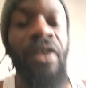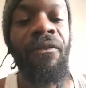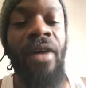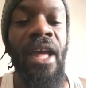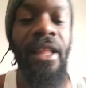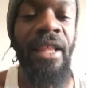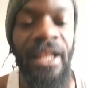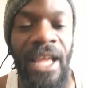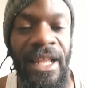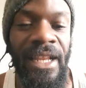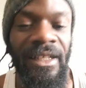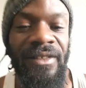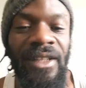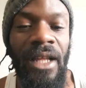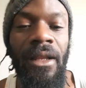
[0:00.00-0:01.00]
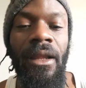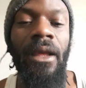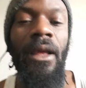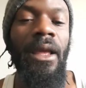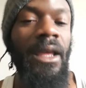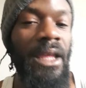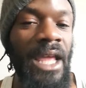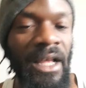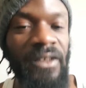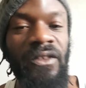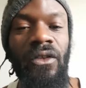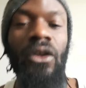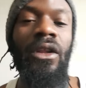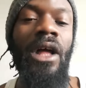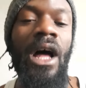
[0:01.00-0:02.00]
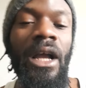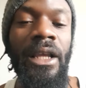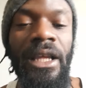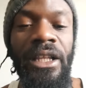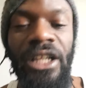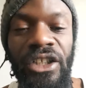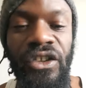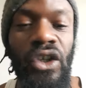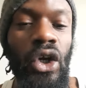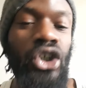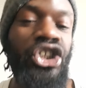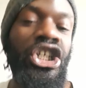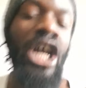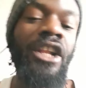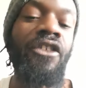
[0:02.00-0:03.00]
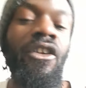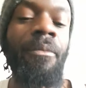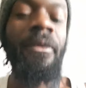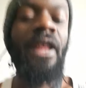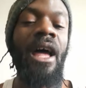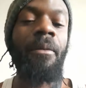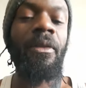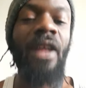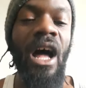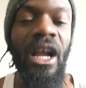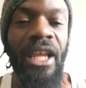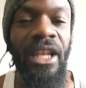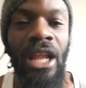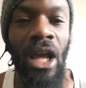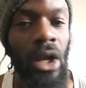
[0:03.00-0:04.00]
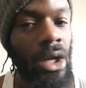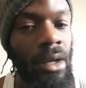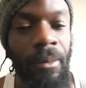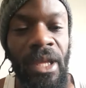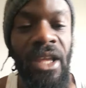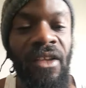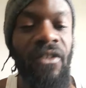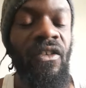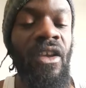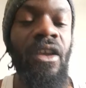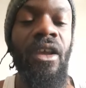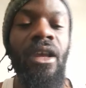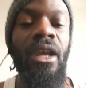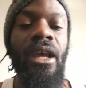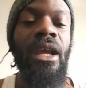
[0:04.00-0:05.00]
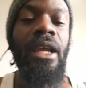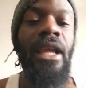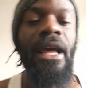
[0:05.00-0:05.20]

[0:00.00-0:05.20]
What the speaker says: fighting, you understand. Yes to talking, discussion, sometimes talking not gonna be easy, you